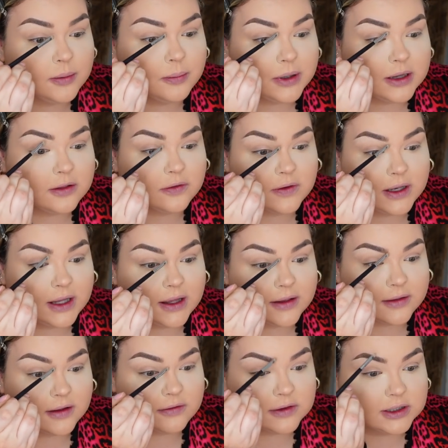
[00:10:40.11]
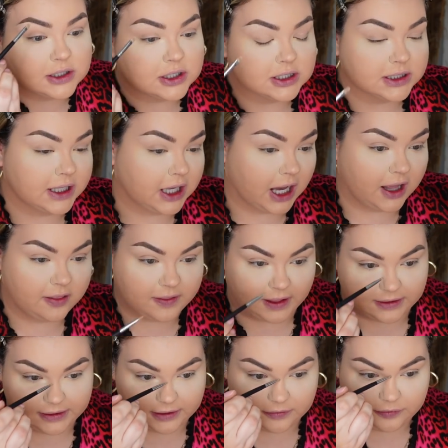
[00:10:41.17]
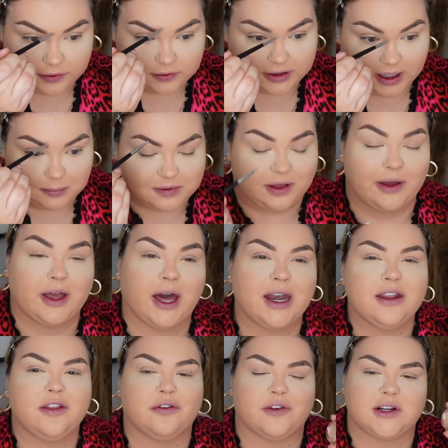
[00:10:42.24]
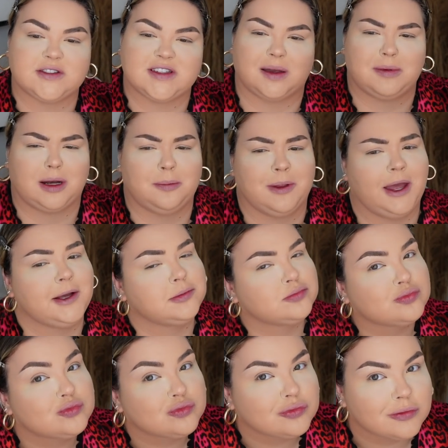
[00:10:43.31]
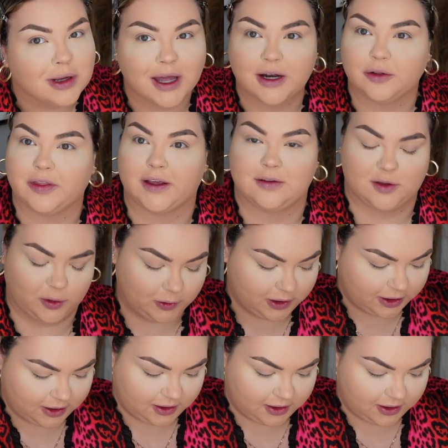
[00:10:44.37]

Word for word: But it's funny because I've literally gotten that like a few times now. I got it the first time and I'm like, mm, I don't think so.